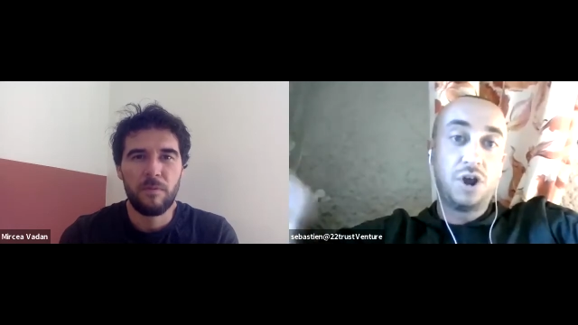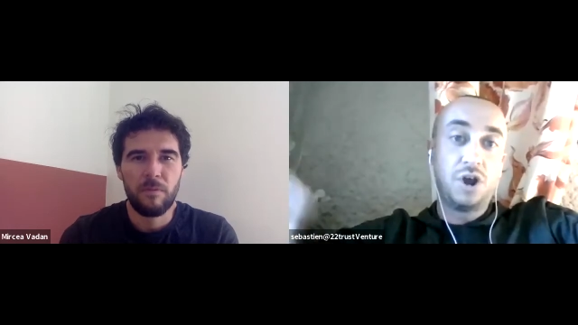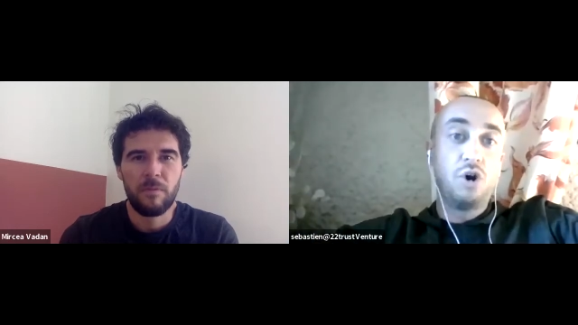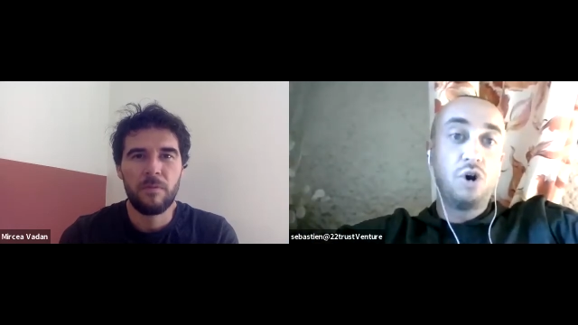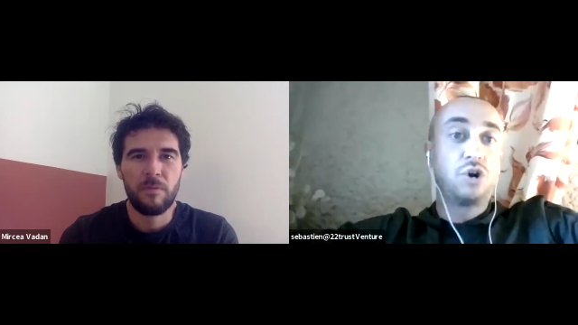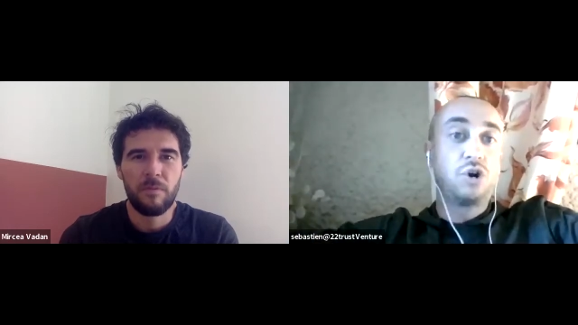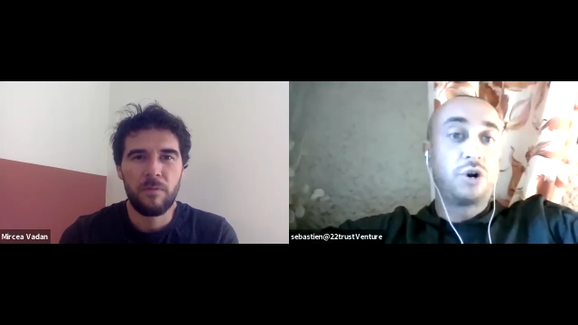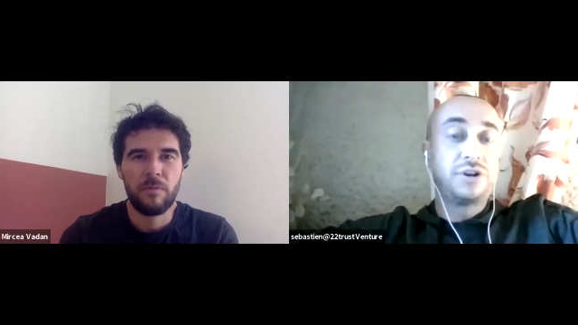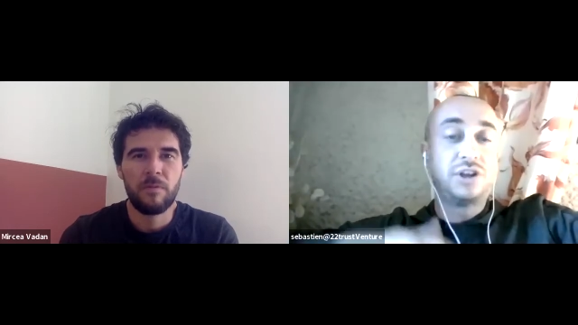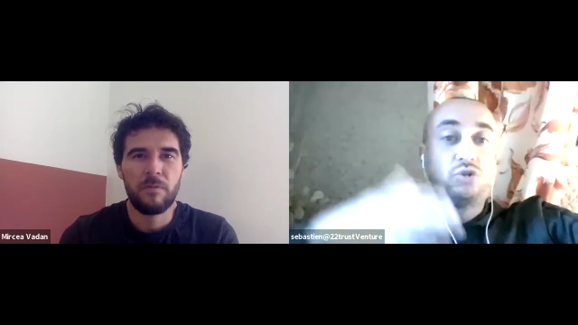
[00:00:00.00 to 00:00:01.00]
Speaker 1: according
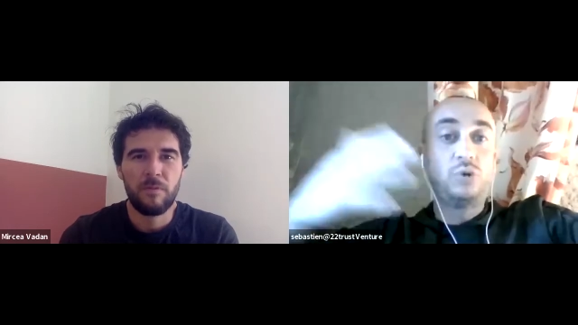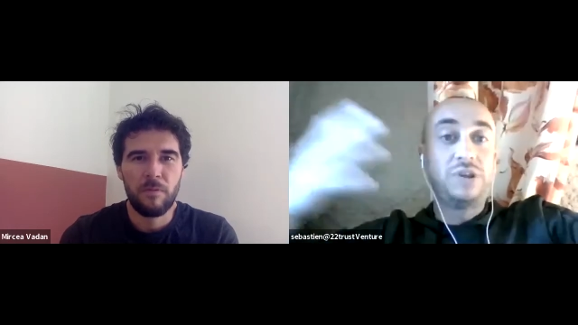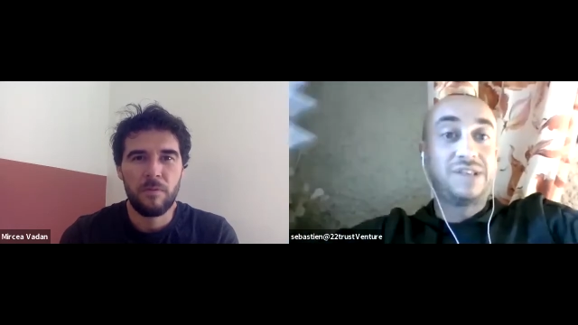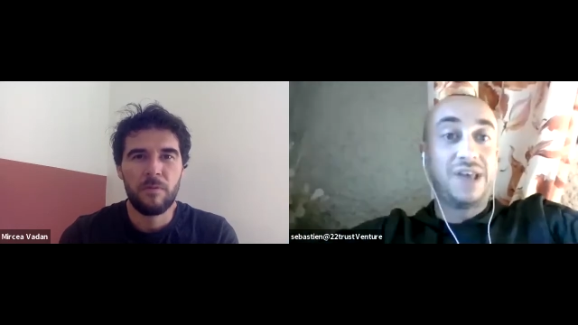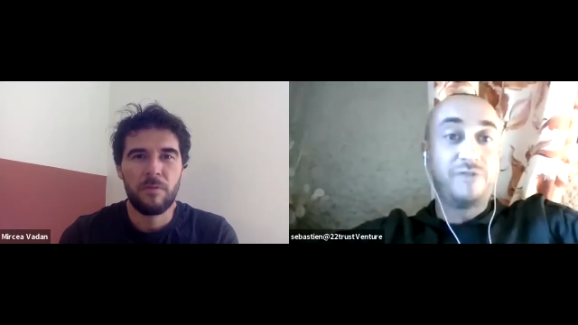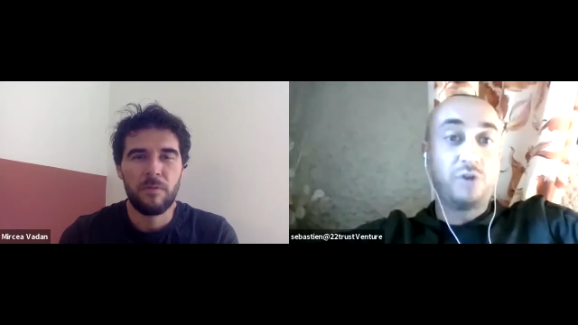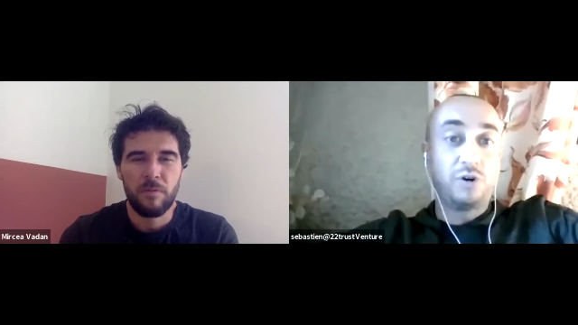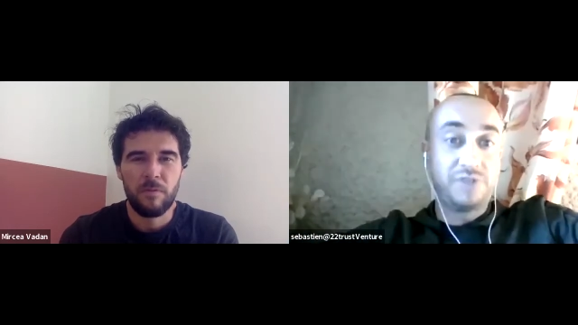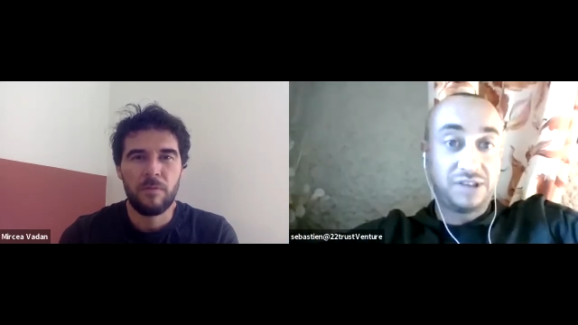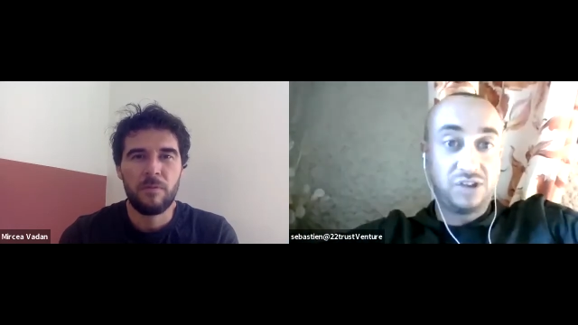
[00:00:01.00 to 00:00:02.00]
to his evolving
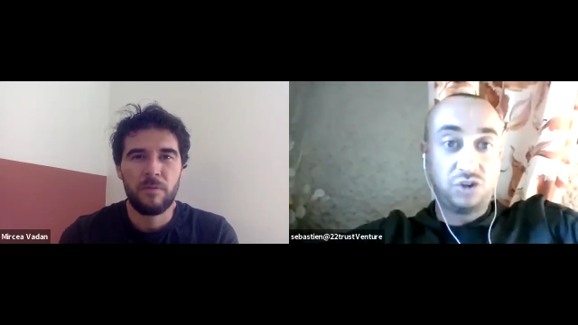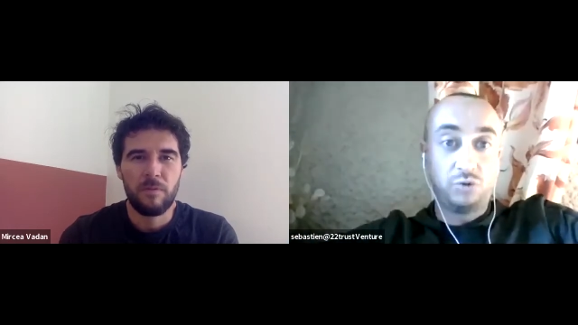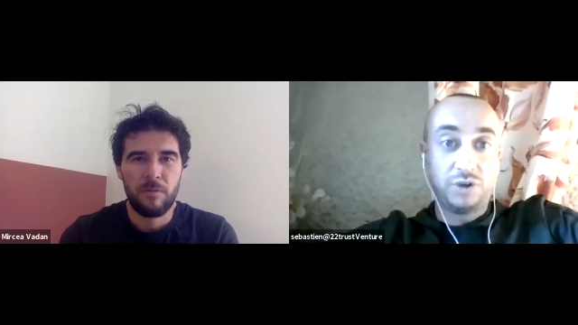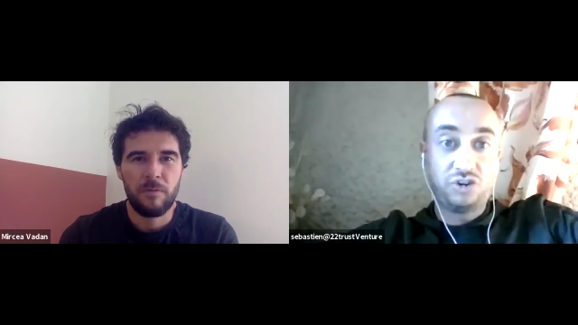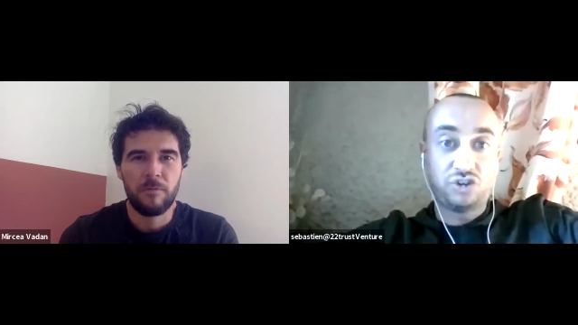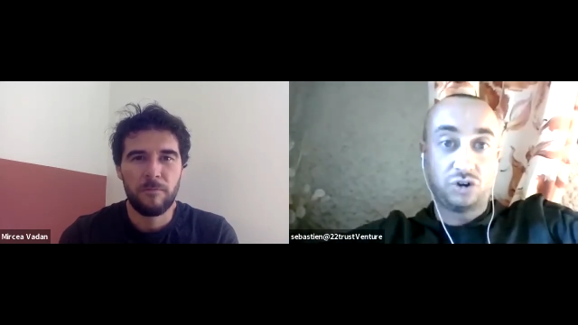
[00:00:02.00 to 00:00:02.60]
situation.